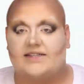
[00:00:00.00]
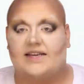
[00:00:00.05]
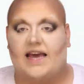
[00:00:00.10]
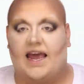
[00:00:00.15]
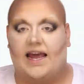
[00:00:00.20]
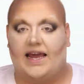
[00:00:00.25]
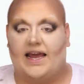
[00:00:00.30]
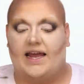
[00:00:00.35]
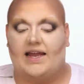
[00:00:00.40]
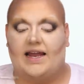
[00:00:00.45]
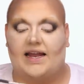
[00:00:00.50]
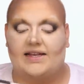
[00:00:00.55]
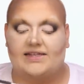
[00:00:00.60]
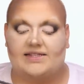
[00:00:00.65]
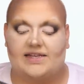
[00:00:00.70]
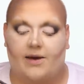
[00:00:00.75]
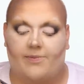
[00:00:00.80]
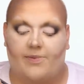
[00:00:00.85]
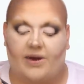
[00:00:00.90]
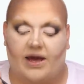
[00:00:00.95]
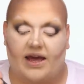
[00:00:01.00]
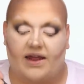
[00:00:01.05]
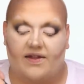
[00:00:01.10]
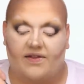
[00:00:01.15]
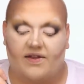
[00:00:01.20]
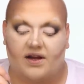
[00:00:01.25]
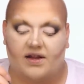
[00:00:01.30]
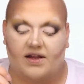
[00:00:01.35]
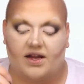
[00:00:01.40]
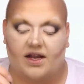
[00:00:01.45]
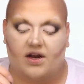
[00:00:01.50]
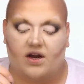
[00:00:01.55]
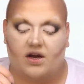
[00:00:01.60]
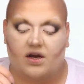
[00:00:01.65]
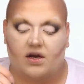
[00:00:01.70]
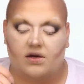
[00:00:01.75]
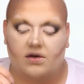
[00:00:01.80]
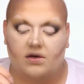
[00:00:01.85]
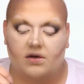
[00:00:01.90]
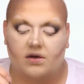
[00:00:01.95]
take it and I dip it in the
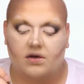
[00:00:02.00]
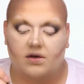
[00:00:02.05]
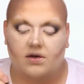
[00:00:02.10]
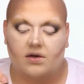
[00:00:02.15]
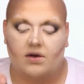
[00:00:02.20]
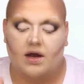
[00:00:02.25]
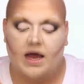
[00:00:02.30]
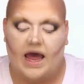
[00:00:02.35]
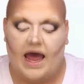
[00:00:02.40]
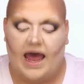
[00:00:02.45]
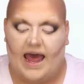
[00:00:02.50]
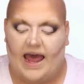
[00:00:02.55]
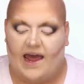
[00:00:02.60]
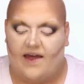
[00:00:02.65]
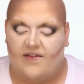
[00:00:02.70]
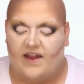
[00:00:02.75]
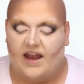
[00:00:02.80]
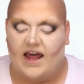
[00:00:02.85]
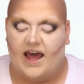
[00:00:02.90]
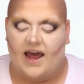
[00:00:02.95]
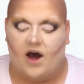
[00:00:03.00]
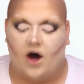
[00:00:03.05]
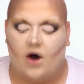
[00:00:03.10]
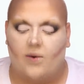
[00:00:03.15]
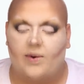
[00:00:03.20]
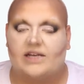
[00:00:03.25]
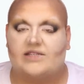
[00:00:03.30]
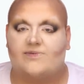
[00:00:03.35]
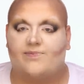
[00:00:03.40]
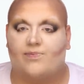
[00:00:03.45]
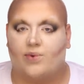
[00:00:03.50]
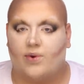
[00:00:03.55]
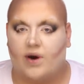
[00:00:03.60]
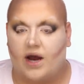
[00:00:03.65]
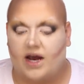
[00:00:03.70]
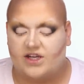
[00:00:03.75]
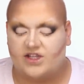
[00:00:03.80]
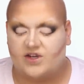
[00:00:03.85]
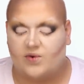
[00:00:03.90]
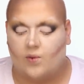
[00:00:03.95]
glitter. And then I always
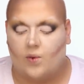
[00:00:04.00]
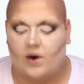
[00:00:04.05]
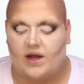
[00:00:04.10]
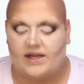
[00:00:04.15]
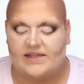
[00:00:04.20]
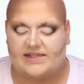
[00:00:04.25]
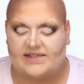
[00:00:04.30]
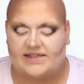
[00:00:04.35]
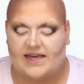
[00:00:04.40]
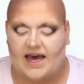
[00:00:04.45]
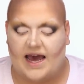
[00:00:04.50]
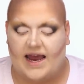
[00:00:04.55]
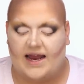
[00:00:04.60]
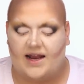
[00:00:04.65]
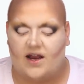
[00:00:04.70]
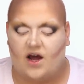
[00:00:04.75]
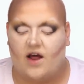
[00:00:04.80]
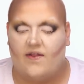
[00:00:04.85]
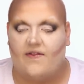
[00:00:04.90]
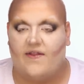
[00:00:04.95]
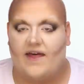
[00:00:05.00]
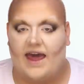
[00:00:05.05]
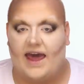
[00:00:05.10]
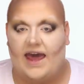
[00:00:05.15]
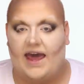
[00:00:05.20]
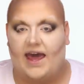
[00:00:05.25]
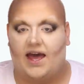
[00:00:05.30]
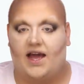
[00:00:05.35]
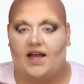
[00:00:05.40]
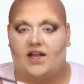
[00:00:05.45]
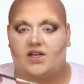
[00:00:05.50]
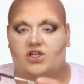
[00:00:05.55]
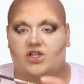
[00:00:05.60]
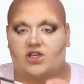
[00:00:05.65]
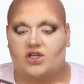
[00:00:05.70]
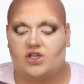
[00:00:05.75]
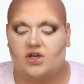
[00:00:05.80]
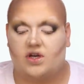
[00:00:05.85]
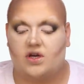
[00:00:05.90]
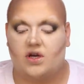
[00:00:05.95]
brush one side on the
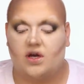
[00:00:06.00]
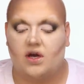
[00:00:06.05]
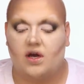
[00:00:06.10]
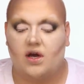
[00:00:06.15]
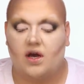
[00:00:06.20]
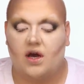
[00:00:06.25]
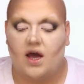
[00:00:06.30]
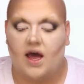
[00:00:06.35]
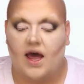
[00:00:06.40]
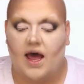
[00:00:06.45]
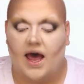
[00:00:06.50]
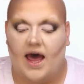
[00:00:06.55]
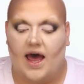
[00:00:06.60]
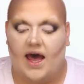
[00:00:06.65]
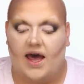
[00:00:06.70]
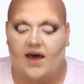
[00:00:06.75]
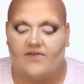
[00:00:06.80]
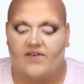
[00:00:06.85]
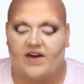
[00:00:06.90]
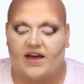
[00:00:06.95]
edge of